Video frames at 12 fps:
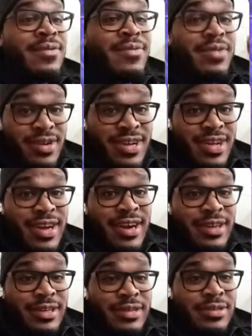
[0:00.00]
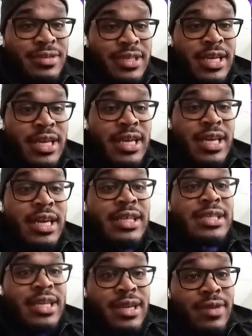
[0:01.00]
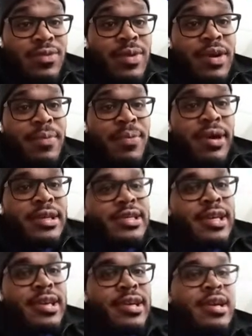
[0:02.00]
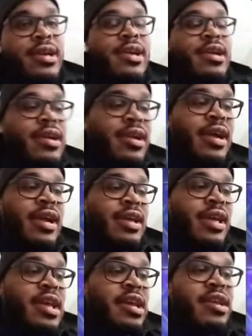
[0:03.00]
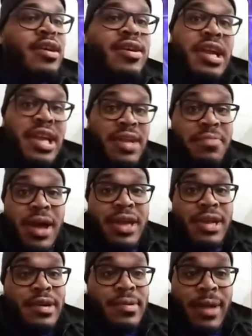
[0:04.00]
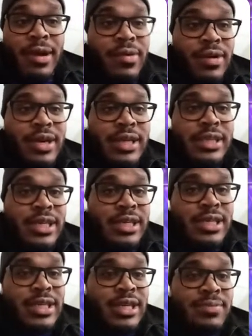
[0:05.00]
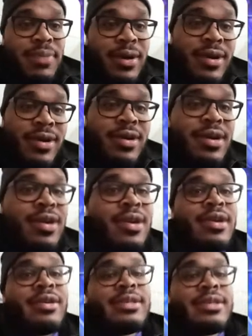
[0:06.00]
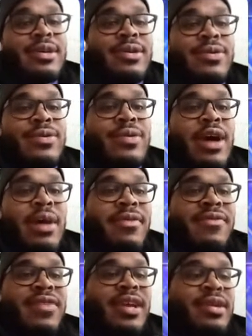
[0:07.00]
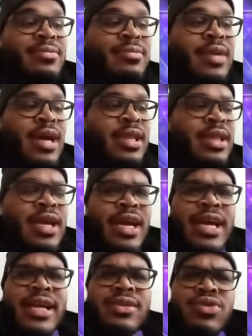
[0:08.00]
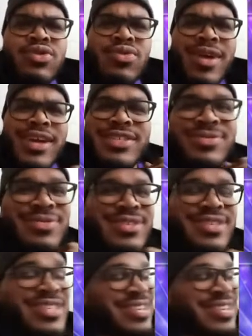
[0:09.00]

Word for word: Real good character to use because he he's a real boss killer. Like he can hurt anybody, no matter who it is, because he does burn. So I'm gonna feed them. I think I got two extra ones.